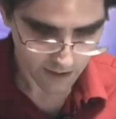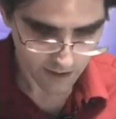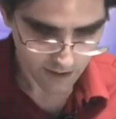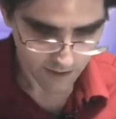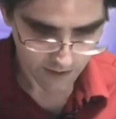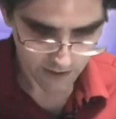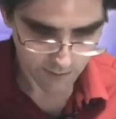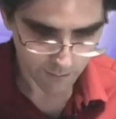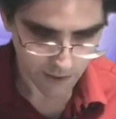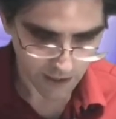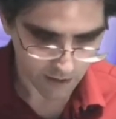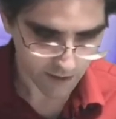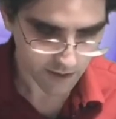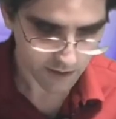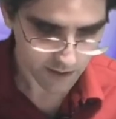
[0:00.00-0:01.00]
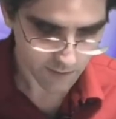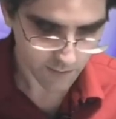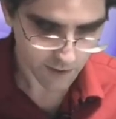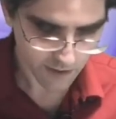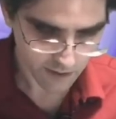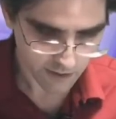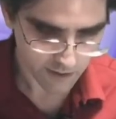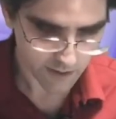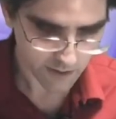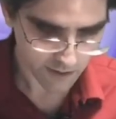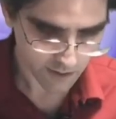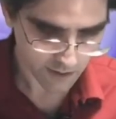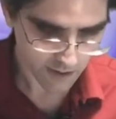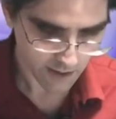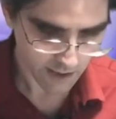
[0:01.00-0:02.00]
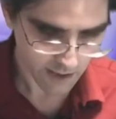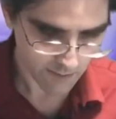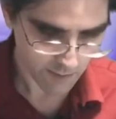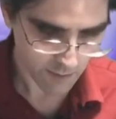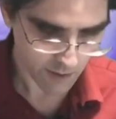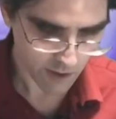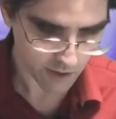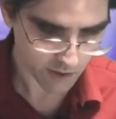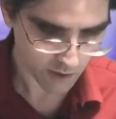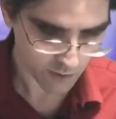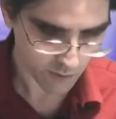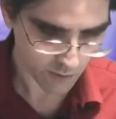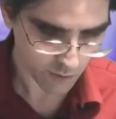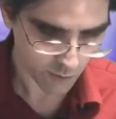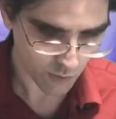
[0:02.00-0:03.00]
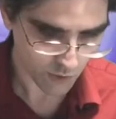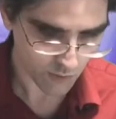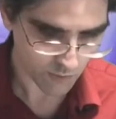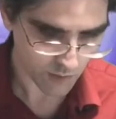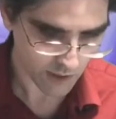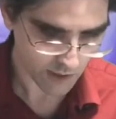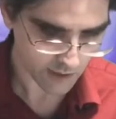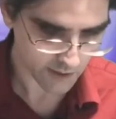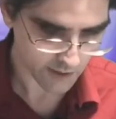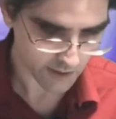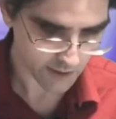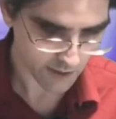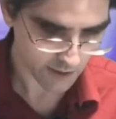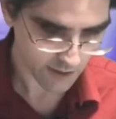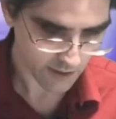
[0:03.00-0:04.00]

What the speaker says: is appealing in some things, and maybe also wouldn't be as